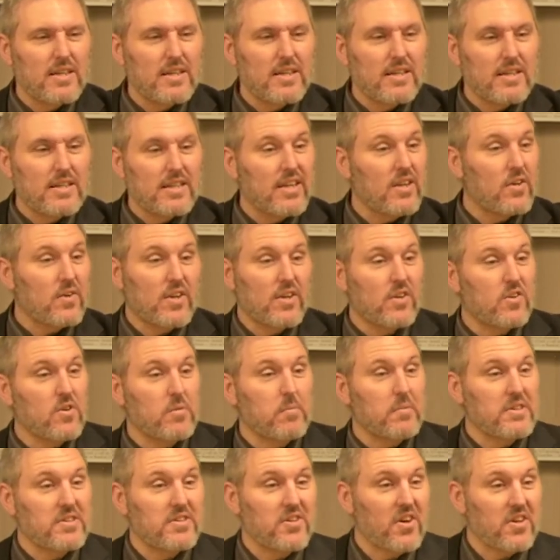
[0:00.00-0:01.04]
They don't hear
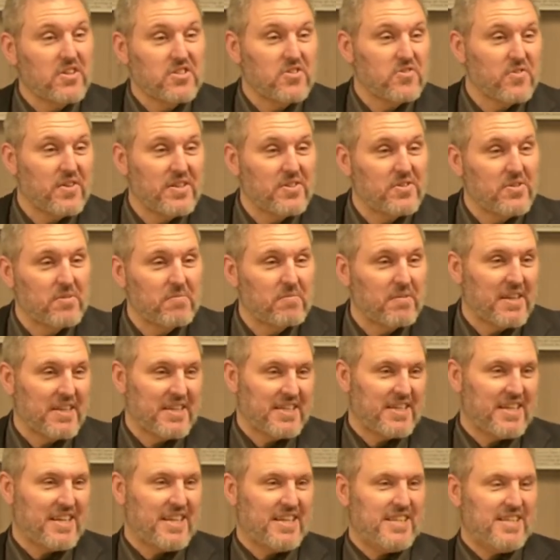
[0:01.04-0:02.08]
nobody talk straight to them like
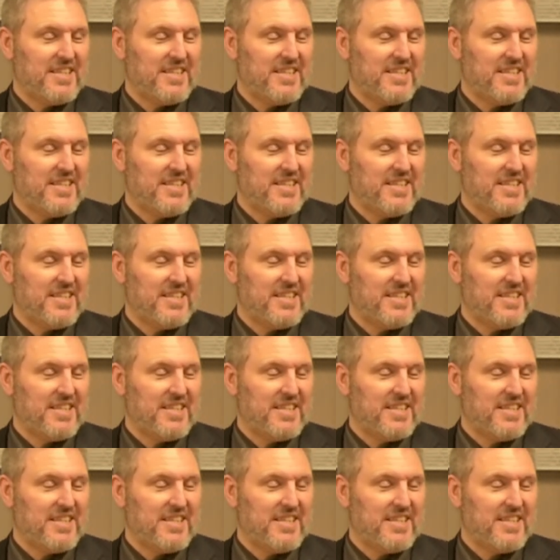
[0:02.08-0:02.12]
that.